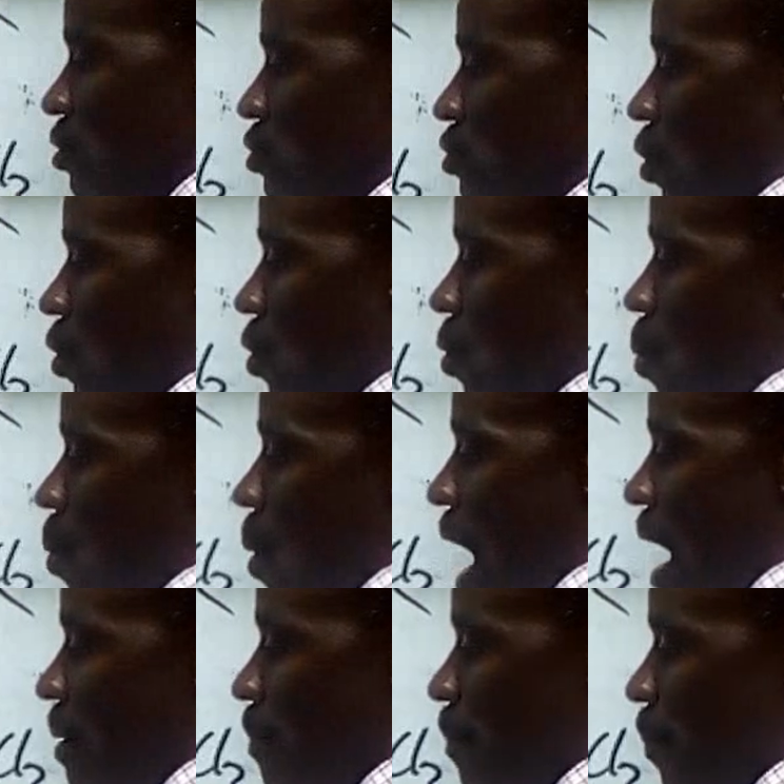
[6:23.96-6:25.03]
so
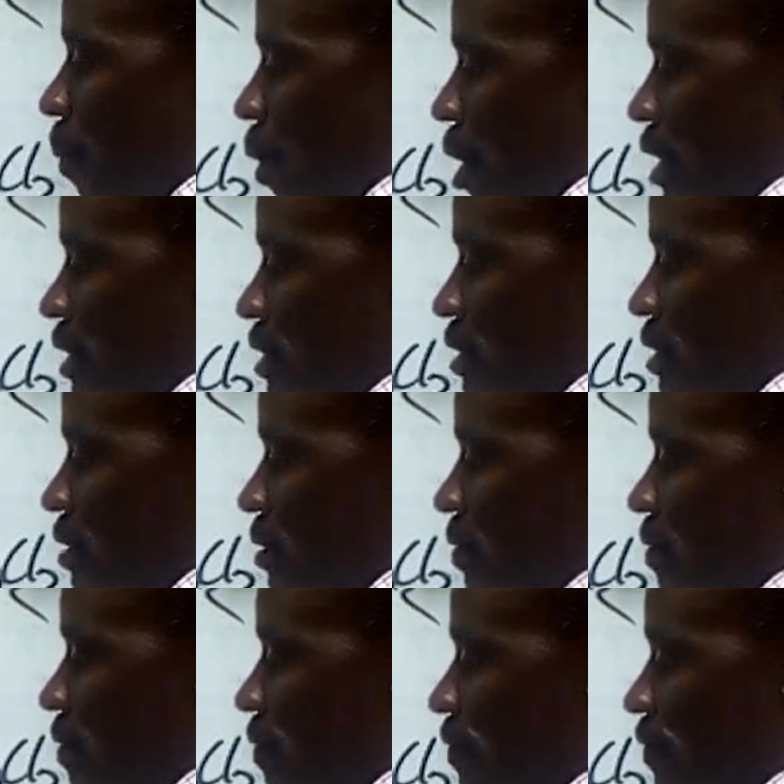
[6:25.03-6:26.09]

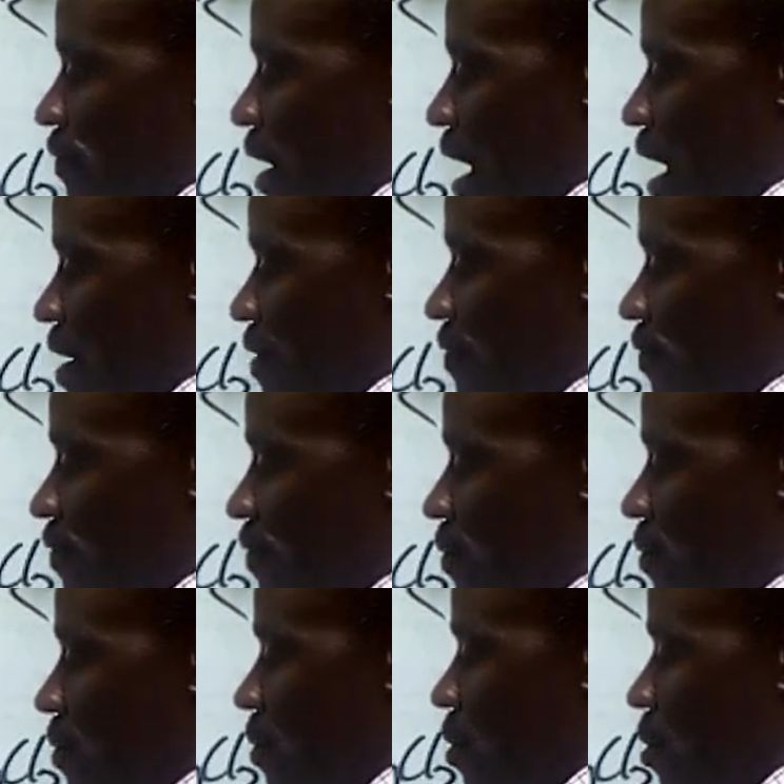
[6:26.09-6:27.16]
1.5
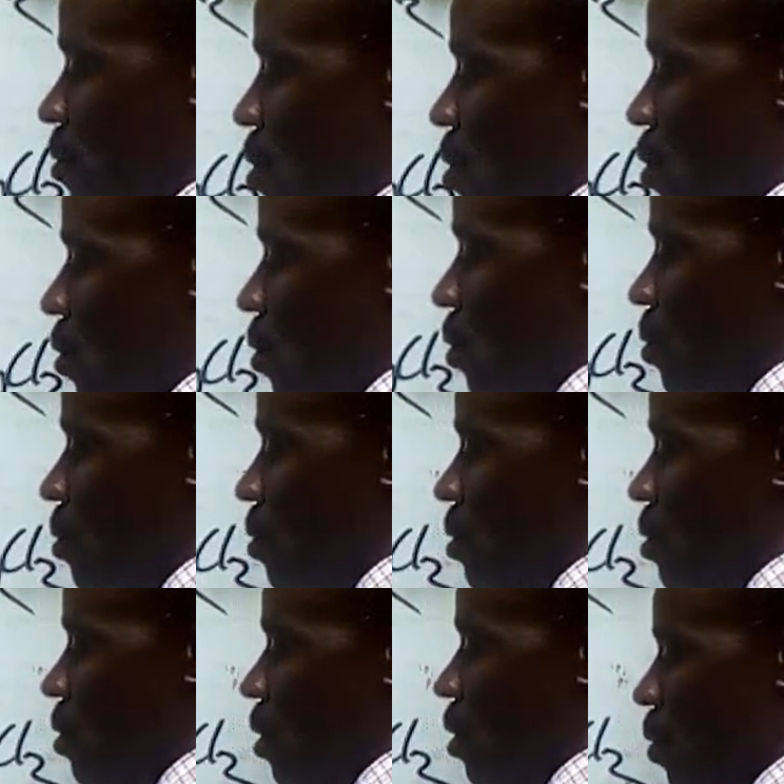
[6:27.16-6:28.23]
mole
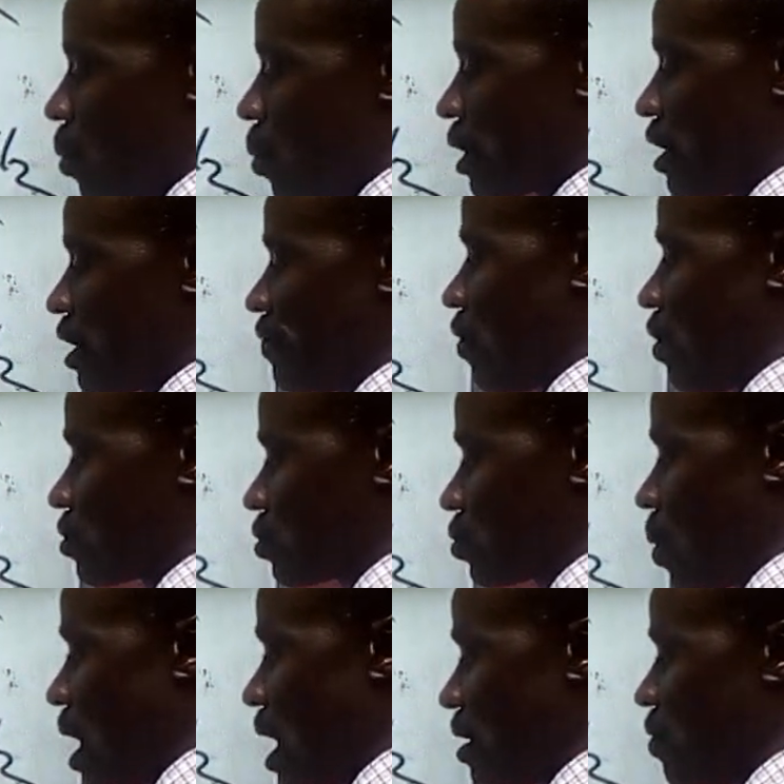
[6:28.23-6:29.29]
will give us
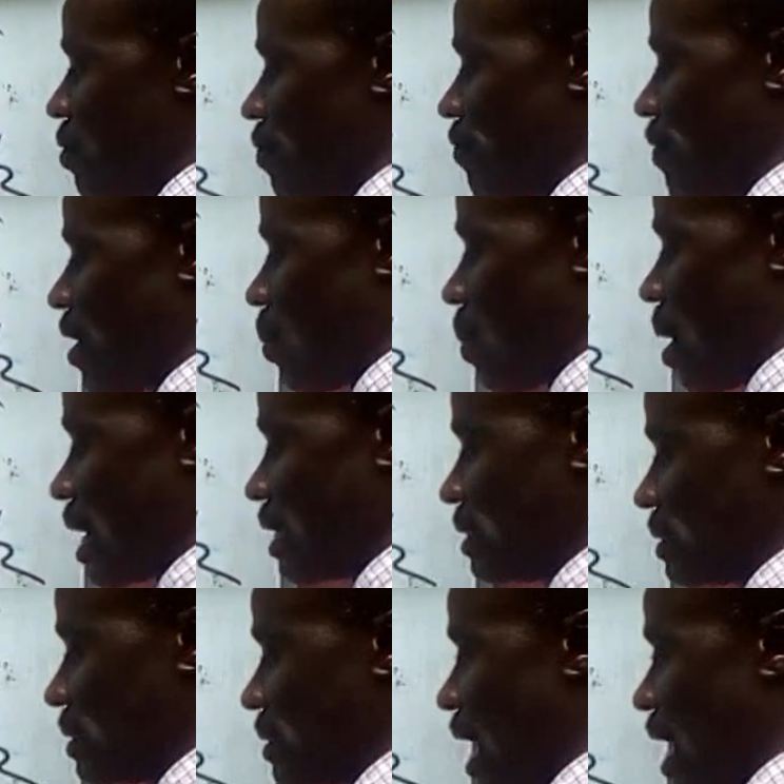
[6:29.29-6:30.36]
1 over
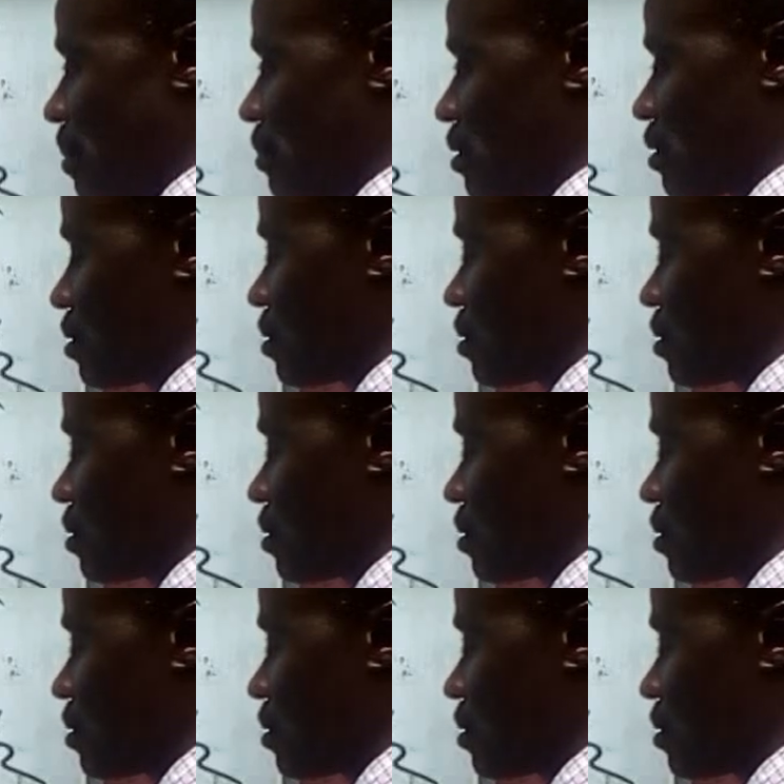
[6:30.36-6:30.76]
1 times